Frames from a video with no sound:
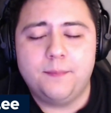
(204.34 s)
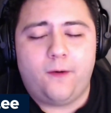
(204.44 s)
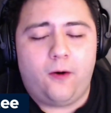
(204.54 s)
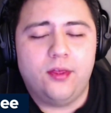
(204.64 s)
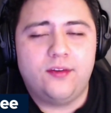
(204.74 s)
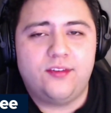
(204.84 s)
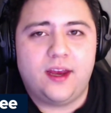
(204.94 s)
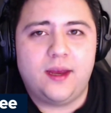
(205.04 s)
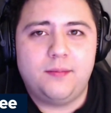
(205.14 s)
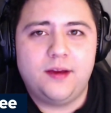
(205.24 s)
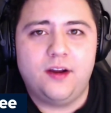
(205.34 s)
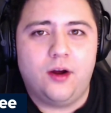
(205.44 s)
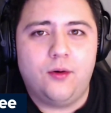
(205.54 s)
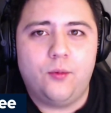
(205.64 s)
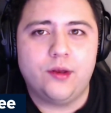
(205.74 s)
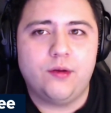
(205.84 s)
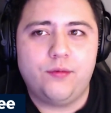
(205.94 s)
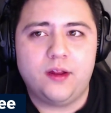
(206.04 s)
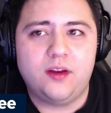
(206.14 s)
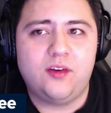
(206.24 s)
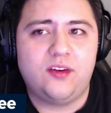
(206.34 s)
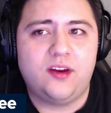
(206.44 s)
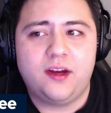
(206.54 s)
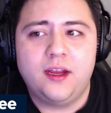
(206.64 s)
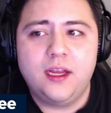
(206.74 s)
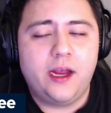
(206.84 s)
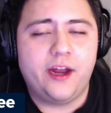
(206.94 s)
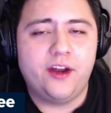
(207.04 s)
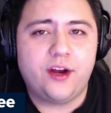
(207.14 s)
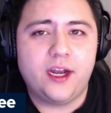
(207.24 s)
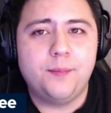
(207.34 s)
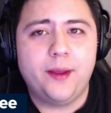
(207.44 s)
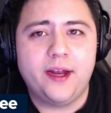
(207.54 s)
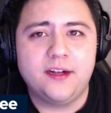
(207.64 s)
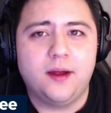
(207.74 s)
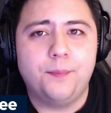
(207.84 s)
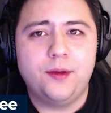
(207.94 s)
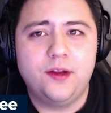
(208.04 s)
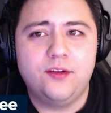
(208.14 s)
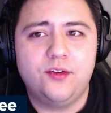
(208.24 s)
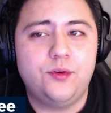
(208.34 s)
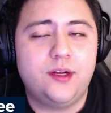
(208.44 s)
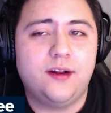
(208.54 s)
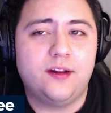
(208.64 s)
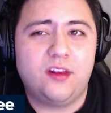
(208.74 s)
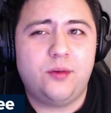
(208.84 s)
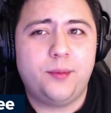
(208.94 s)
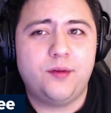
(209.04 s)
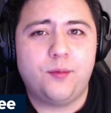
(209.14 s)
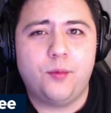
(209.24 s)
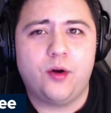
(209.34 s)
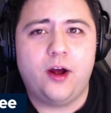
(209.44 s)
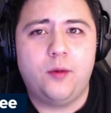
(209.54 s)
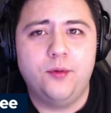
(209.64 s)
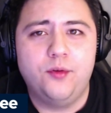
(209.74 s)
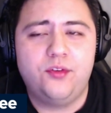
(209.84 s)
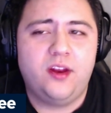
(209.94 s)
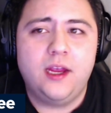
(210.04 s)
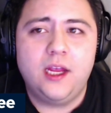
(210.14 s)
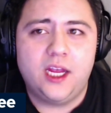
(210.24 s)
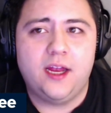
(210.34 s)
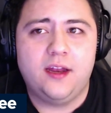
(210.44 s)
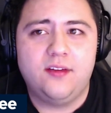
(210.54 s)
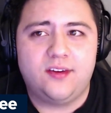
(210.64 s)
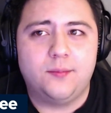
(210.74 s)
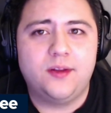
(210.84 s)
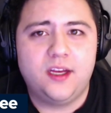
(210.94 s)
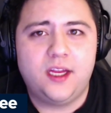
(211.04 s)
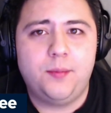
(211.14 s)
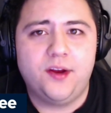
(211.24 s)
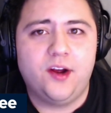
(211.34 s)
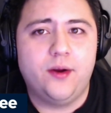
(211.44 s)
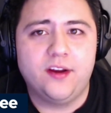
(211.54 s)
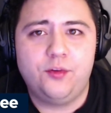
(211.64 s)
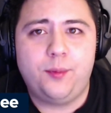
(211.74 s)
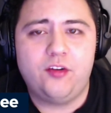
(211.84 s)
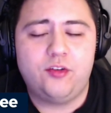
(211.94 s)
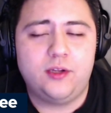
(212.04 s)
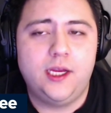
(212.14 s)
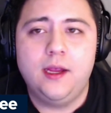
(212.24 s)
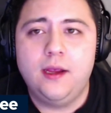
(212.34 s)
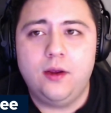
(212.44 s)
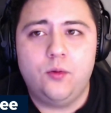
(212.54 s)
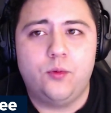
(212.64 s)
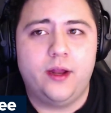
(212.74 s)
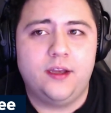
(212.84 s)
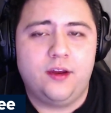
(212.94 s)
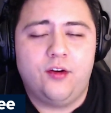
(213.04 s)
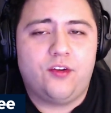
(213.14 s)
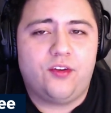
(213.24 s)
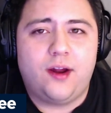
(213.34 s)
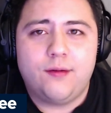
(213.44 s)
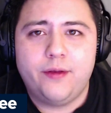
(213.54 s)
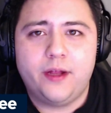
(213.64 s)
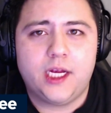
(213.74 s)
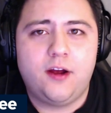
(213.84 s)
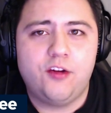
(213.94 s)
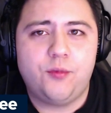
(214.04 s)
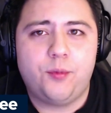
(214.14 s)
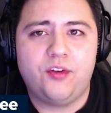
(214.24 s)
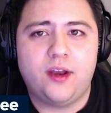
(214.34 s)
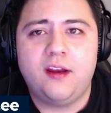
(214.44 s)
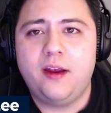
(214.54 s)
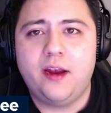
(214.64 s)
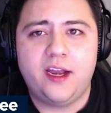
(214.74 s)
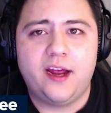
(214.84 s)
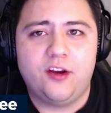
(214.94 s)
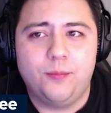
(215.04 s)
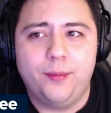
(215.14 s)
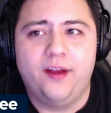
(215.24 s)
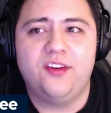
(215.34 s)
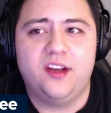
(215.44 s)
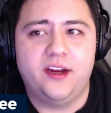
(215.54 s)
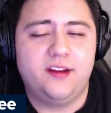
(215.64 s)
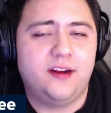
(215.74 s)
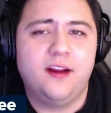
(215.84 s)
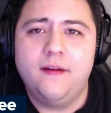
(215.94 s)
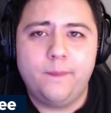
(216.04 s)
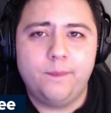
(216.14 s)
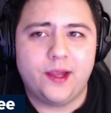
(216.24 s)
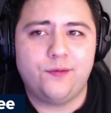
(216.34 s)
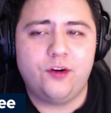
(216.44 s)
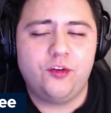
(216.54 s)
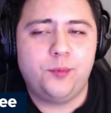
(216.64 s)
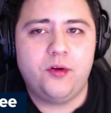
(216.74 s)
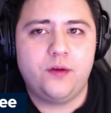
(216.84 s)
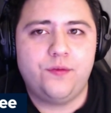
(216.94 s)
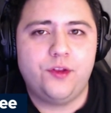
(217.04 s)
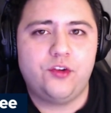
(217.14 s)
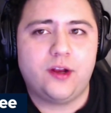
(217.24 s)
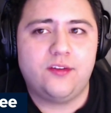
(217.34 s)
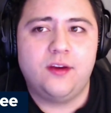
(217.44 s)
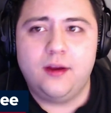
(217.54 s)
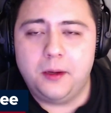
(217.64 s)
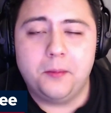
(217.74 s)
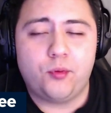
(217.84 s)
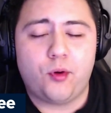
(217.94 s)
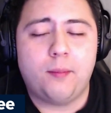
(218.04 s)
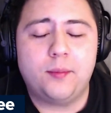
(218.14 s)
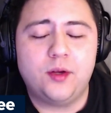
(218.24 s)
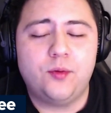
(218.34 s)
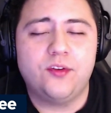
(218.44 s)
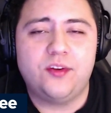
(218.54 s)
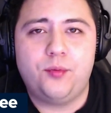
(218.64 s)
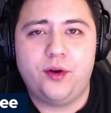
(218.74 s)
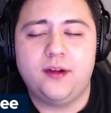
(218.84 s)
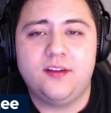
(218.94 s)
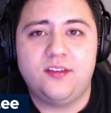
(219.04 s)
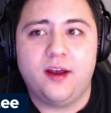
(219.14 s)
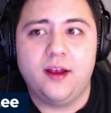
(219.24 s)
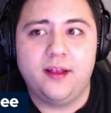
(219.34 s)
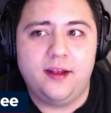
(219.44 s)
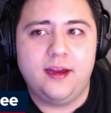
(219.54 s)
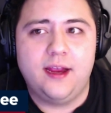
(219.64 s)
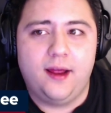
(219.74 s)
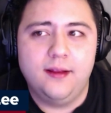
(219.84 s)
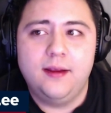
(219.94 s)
all the same, you know, when you're feeling sick and you're kind of banged up, you do need a little bit of a morale boost and something to keep you going, especially when you're just not feeling 100% and at your best. And I think that first period for the Jets probably was a pretty good sign that, yeah,